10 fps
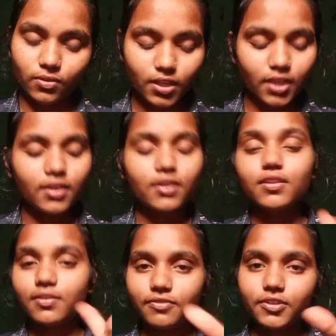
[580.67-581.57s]
Okay,
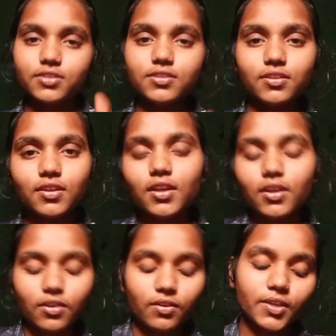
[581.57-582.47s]
first.
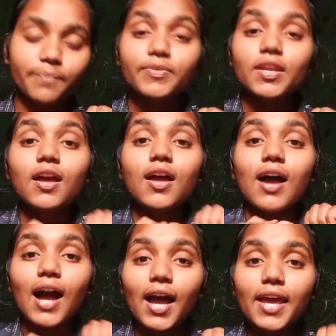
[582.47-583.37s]
Okay.
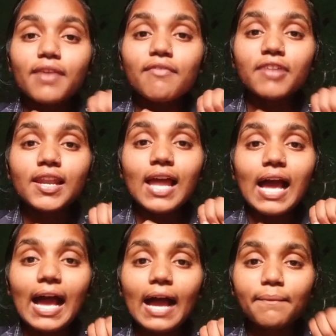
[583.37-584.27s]
I will
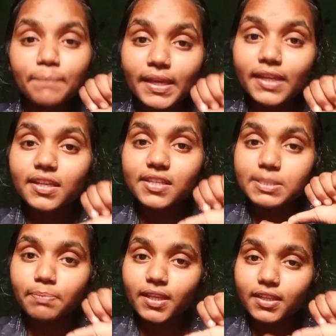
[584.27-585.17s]
have been
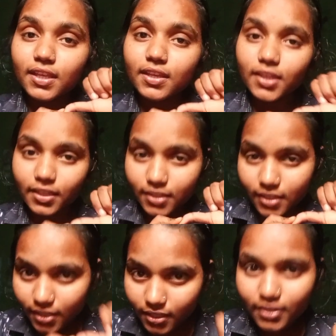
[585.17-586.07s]
speaking in
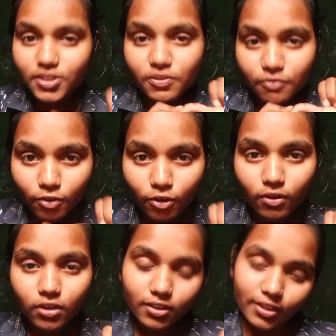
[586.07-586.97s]
English
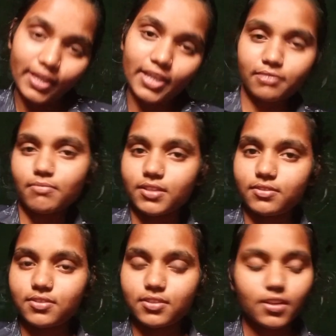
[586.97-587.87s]
for 8
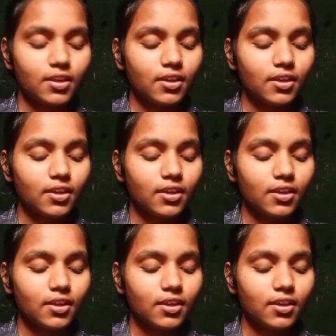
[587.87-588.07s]
months.